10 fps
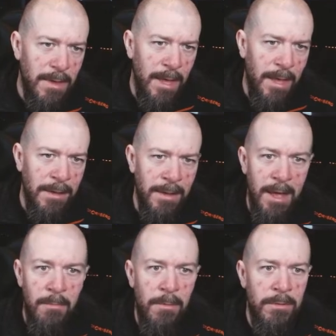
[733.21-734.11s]
And
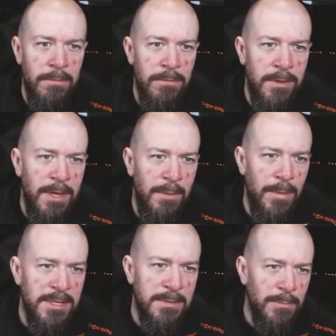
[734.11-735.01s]
I want to keep
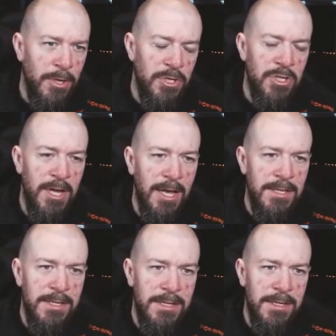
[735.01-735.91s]
as much
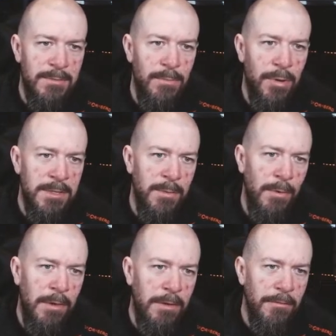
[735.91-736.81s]
as
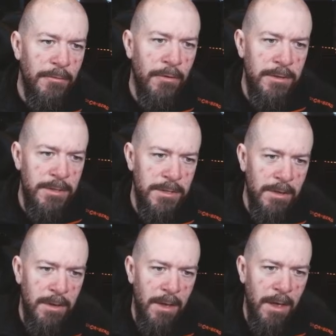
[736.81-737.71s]
possible, of course,
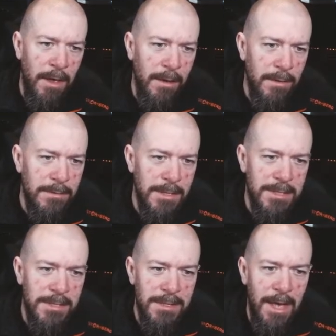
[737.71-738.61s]

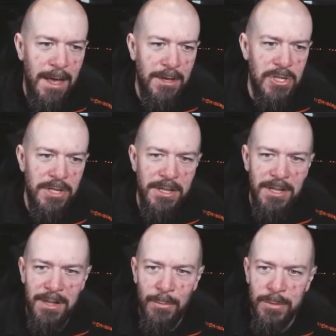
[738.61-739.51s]
since I actually
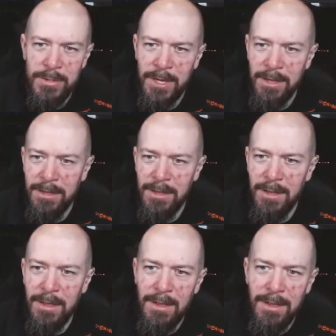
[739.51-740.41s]
did a mosaic.
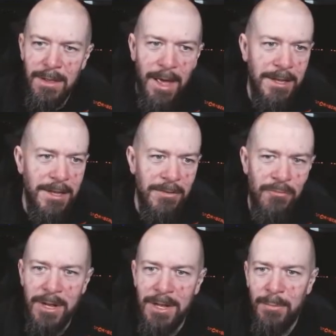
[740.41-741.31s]
I didn't
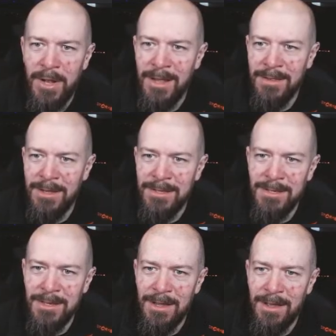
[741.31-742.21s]
really plan
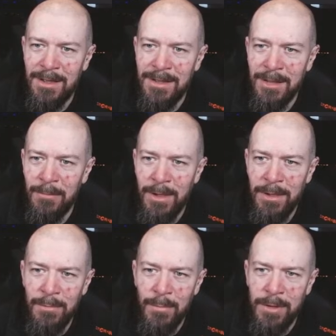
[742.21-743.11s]
this that
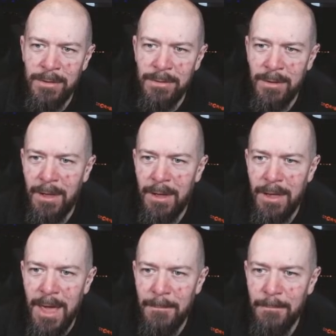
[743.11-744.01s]
well, but yeah.